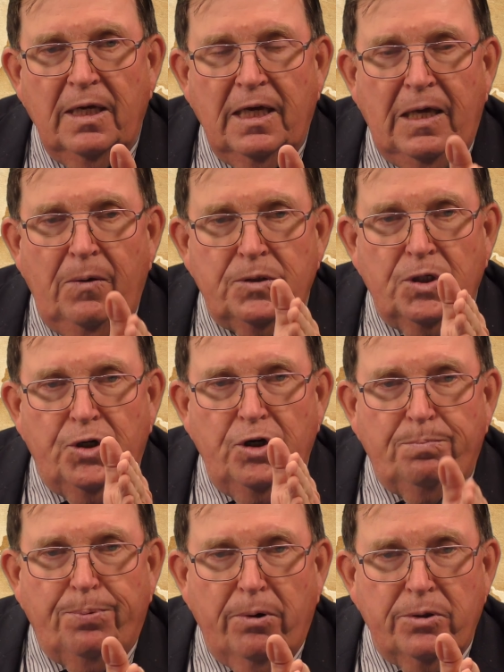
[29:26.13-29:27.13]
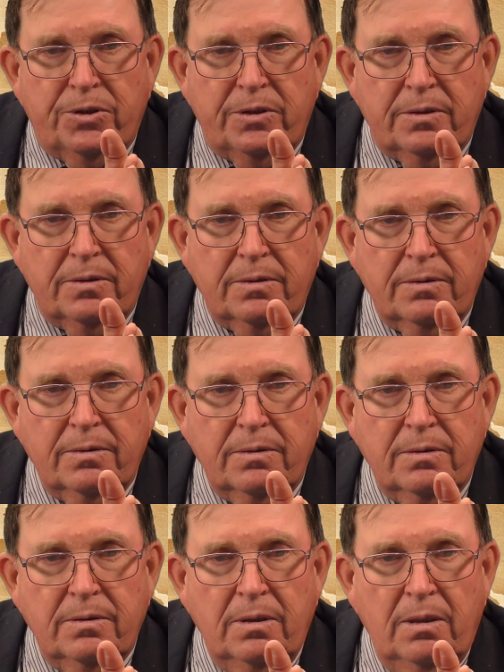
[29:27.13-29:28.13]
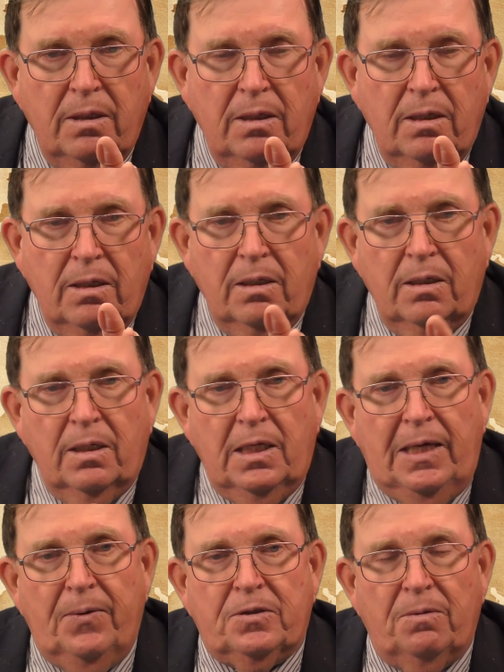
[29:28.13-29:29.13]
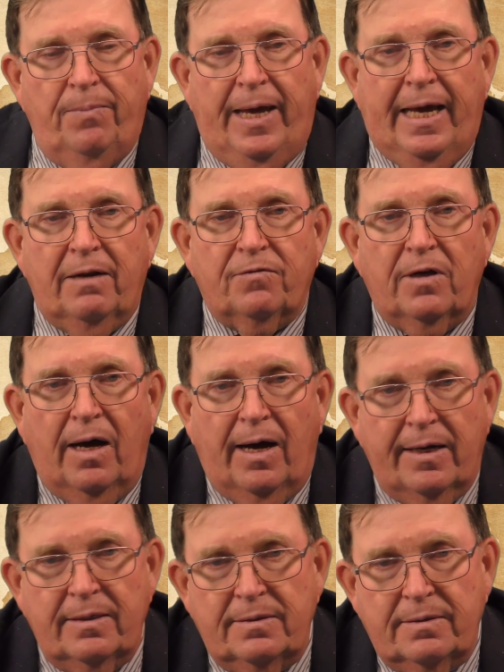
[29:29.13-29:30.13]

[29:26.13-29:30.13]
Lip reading: He was a good person. He was a man of God.